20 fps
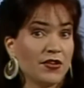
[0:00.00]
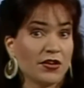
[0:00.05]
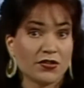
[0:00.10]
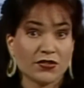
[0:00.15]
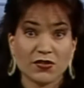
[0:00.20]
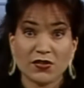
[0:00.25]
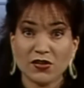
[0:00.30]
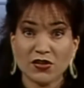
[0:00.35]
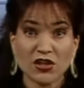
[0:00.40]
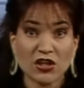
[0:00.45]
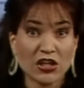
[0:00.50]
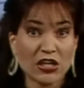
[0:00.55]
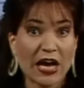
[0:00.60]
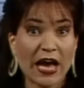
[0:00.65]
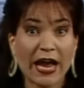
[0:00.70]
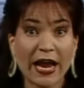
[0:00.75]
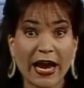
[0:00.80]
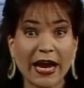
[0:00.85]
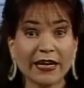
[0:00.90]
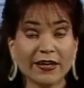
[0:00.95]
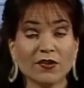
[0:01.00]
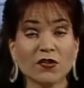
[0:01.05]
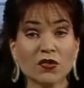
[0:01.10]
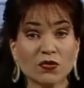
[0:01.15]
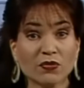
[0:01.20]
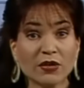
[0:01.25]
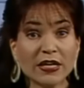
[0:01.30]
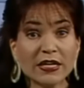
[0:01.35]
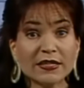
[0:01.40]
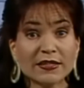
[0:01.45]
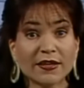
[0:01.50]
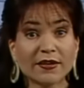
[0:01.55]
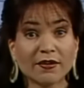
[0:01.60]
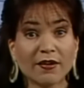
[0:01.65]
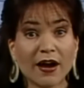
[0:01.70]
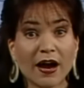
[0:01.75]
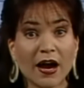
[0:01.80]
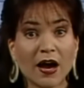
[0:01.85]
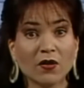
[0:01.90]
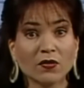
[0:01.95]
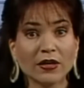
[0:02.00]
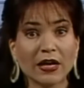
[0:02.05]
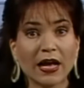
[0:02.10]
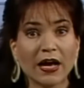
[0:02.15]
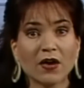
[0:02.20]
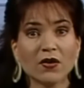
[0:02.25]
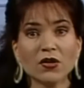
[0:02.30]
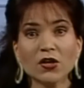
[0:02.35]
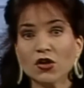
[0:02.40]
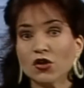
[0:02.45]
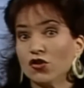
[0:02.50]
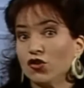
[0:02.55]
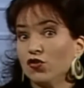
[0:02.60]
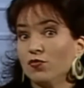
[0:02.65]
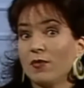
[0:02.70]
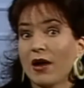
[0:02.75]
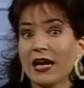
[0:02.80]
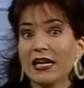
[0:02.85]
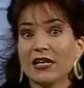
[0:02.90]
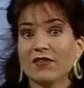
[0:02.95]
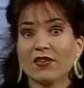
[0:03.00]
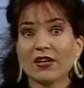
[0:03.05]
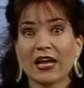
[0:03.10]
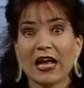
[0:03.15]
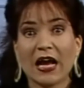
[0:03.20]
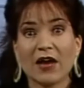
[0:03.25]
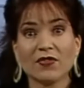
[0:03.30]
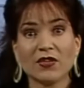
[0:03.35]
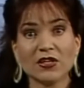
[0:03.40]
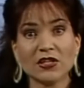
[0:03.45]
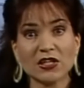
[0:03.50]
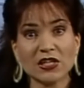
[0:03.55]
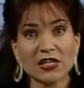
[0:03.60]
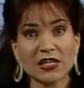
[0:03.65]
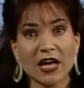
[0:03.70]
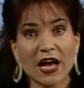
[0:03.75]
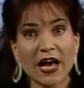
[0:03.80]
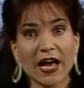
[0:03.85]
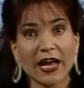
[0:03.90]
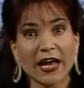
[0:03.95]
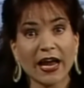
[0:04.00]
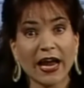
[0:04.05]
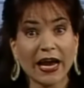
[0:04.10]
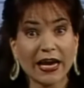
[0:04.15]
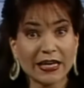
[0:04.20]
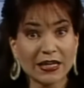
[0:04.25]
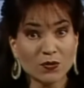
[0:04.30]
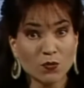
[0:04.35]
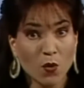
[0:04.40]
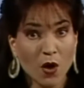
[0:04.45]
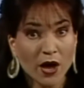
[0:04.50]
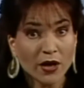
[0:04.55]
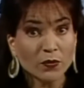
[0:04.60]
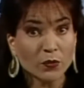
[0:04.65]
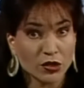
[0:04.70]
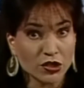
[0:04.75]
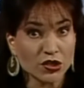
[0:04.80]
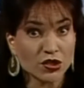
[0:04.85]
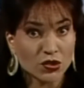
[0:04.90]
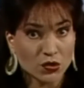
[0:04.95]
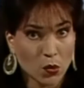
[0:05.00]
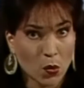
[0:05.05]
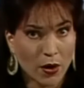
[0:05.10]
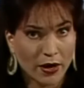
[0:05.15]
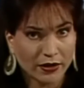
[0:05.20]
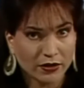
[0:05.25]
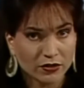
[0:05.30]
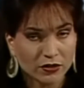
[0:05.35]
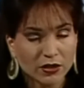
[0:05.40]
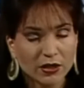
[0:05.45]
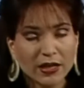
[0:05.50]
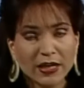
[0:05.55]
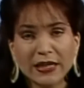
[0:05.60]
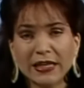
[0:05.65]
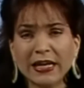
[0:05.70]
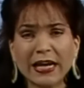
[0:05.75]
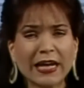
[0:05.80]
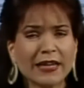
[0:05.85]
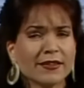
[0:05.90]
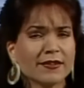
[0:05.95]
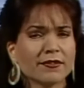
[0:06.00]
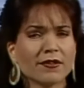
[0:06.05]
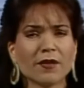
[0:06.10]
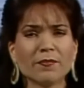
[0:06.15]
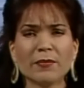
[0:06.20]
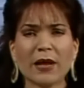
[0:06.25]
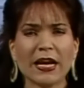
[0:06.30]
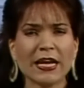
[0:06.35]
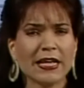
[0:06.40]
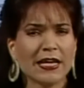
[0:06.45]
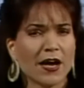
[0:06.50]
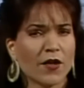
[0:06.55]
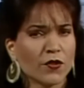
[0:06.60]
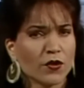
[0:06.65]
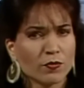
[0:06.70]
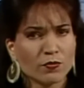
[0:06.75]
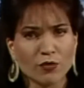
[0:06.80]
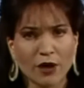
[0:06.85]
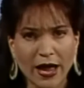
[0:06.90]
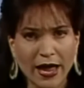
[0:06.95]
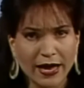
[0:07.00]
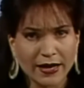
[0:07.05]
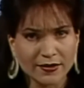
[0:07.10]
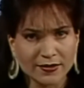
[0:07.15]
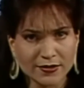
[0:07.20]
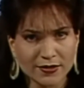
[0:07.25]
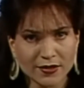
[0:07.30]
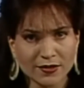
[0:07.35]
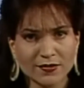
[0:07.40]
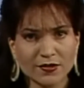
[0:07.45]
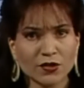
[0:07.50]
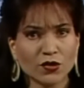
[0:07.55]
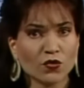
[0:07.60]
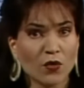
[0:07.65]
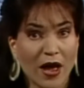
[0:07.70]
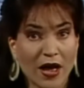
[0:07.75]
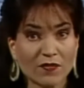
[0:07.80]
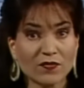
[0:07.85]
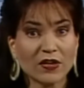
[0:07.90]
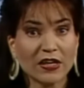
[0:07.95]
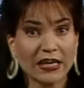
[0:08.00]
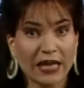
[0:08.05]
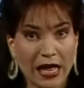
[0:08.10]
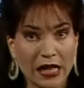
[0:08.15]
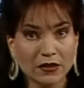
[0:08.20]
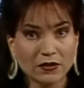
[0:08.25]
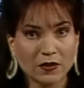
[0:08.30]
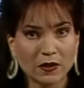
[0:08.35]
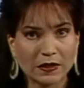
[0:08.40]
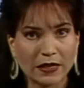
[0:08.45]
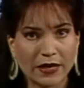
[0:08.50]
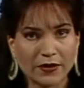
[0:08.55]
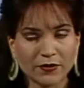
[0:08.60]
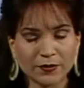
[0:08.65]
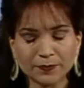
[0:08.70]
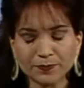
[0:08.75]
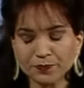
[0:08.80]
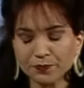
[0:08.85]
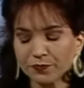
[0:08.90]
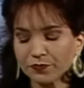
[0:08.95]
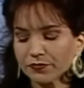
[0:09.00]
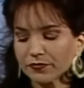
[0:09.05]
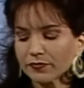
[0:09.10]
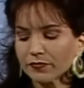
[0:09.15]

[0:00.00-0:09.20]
There's the TI-83s that are out now. You might even have the TI-81, which is quite good. And there are many other brands. It's a graphing calculator.